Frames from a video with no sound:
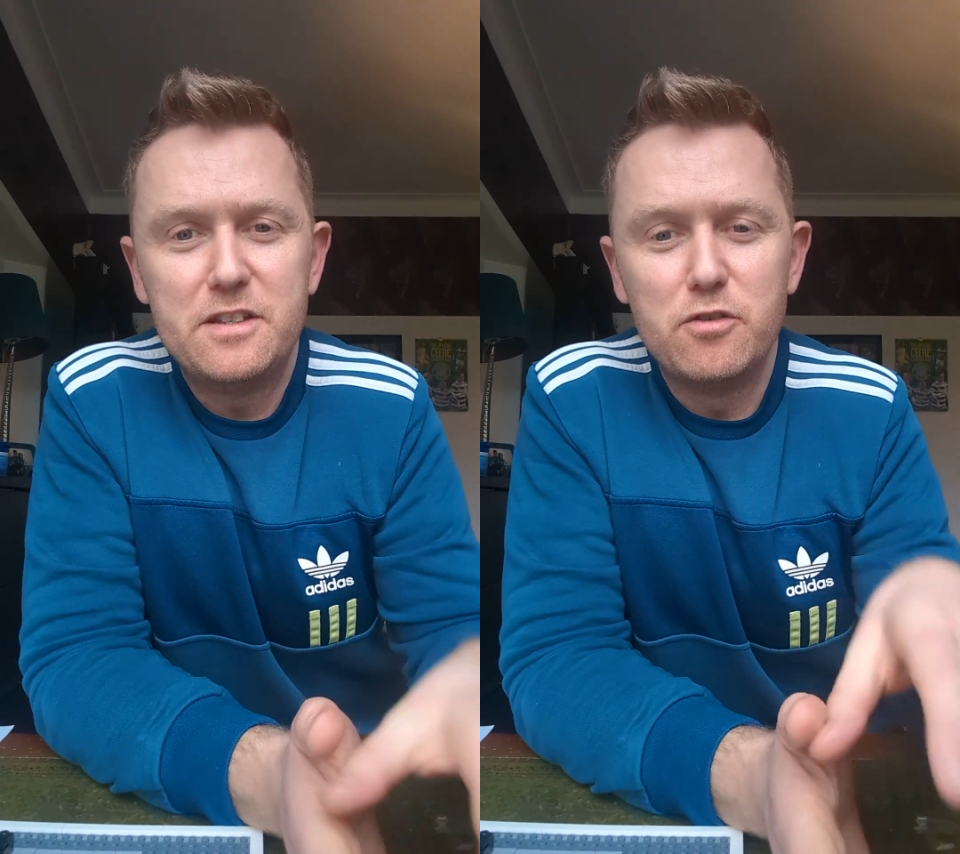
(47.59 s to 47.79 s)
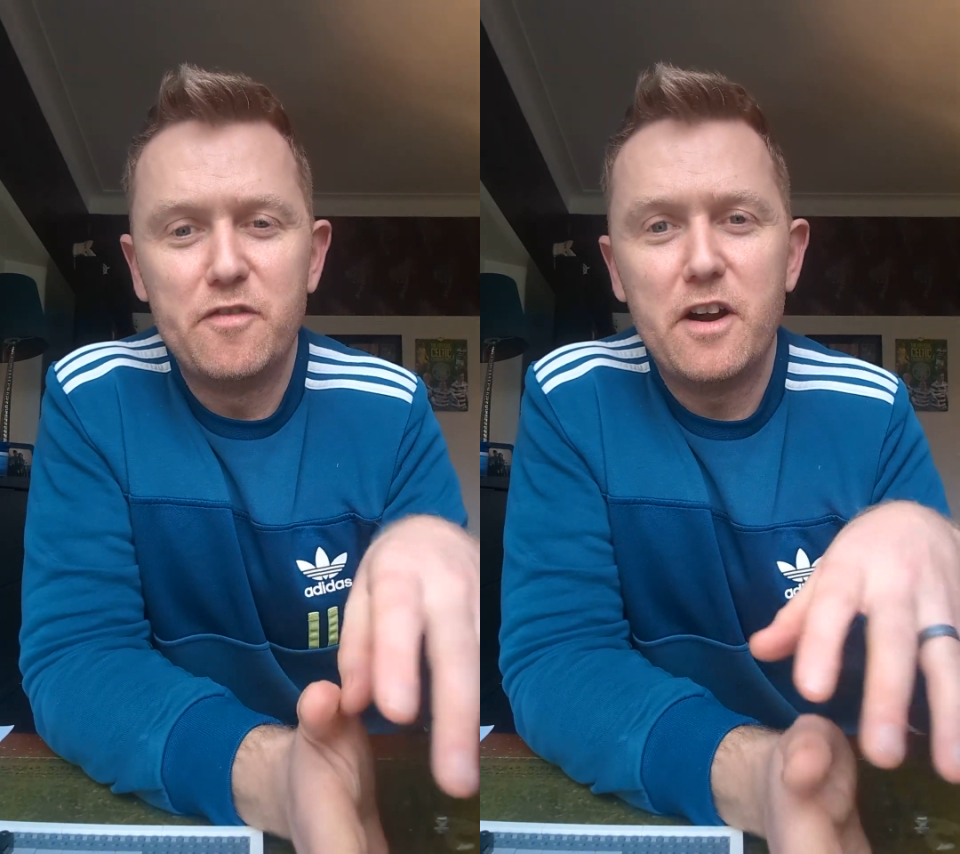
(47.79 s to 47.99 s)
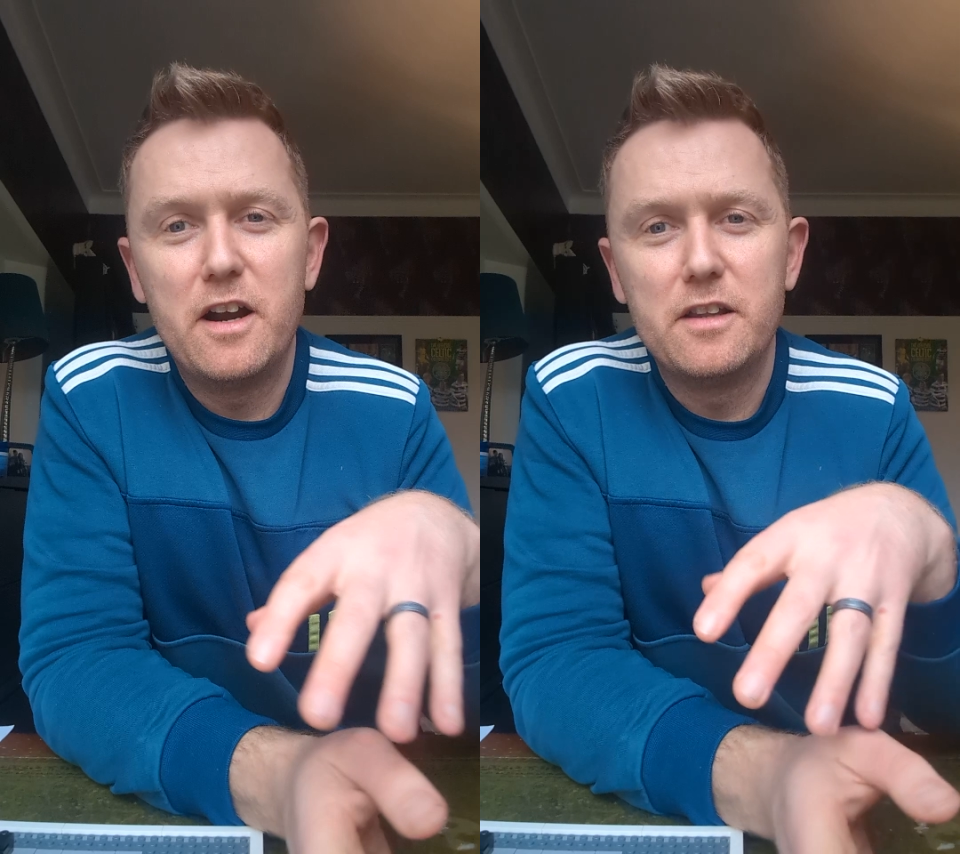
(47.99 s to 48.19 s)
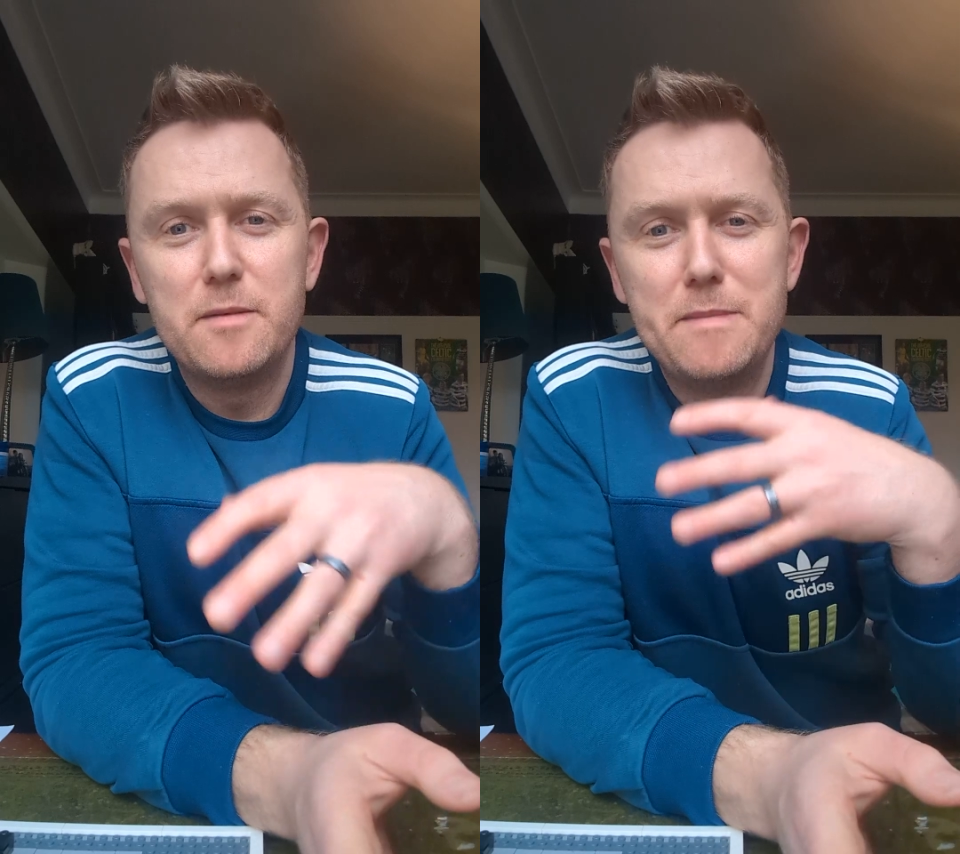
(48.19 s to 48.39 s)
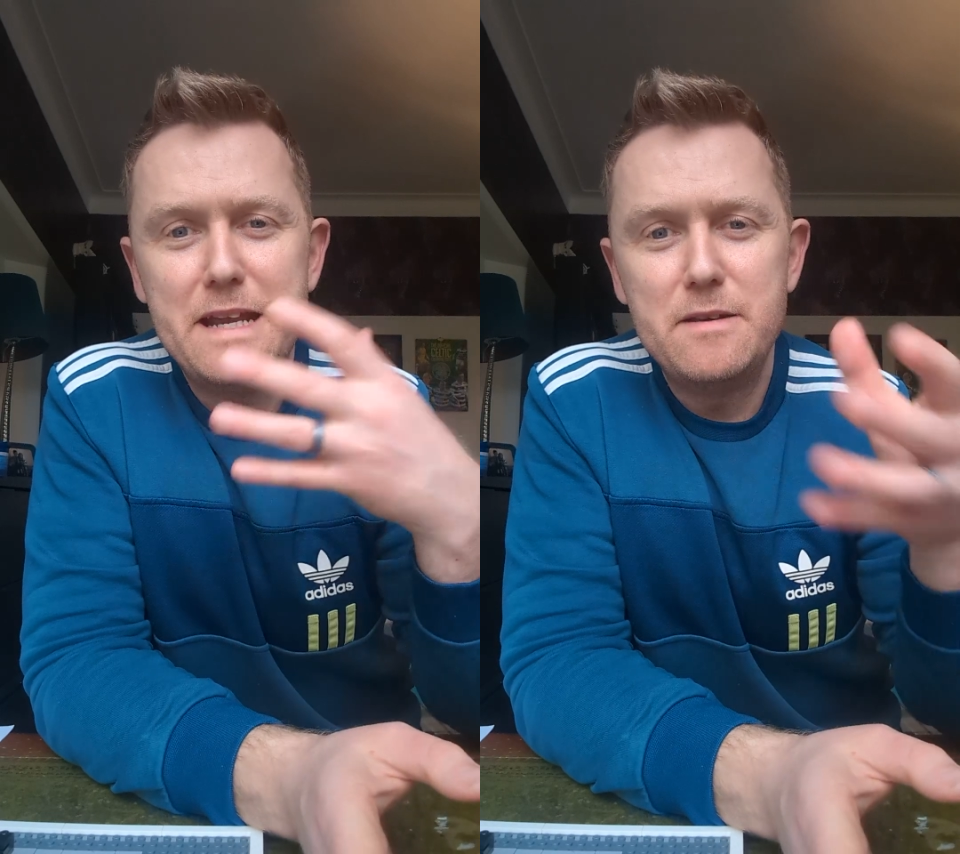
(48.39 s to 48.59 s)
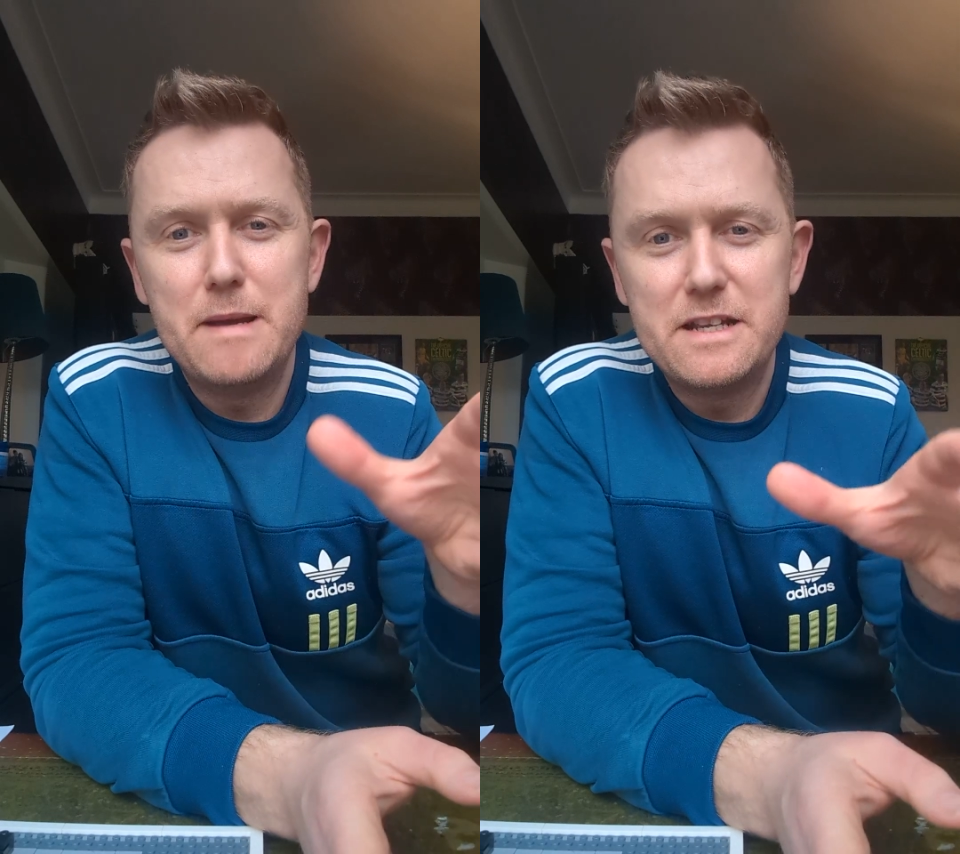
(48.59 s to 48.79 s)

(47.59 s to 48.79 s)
so far the main